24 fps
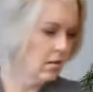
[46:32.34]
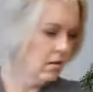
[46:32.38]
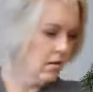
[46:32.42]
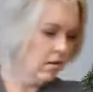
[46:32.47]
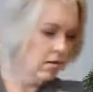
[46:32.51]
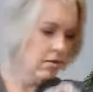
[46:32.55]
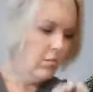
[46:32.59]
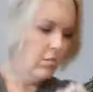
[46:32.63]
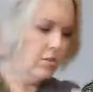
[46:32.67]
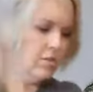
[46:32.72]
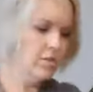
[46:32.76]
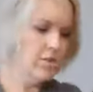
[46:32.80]

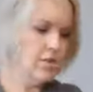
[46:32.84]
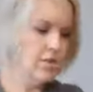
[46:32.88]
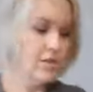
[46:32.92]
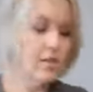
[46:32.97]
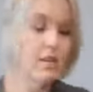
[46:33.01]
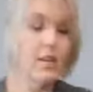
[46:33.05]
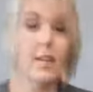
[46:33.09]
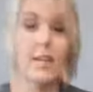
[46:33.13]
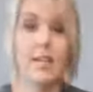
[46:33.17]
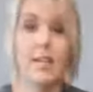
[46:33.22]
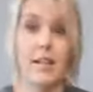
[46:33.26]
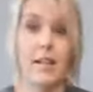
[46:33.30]
Which is
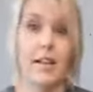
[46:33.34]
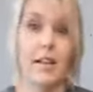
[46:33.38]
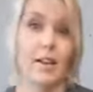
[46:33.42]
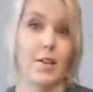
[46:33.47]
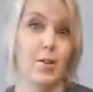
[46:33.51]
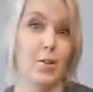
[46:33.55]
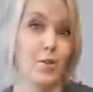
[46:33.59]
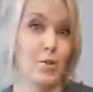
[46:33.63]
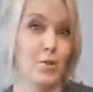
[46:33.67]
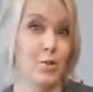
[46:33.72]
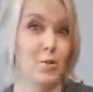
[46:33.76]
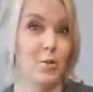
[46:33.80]
nothing
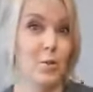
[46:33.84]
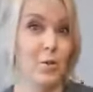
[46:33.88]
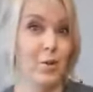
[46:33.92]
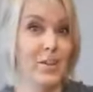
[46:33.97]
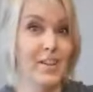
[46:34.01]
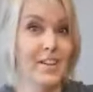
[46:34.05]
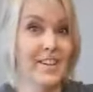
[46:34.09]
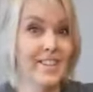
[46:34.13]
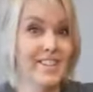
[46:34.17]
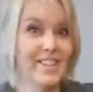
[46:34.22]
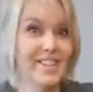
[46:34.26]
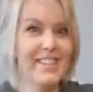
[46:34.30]
unusual.
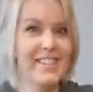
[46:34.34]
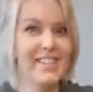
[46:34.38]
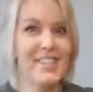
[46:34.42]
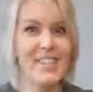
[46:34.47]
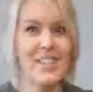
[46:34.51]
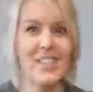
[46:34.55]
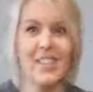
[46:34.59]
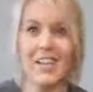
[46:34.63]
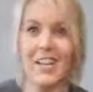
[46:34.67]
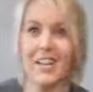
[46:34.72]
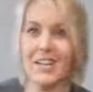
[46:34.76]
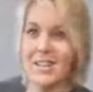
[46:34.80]

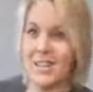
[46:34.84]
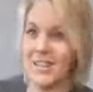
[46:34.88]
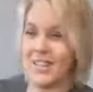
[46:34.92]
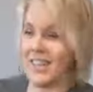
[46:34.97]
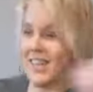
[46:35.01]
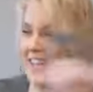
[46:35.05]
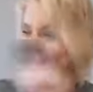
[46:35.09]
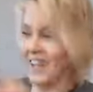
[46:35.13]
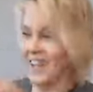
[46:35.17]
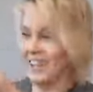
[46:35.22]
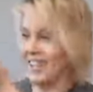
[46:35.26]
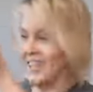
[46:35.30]
Just ask
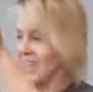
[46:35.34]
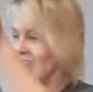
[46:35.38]
Kate.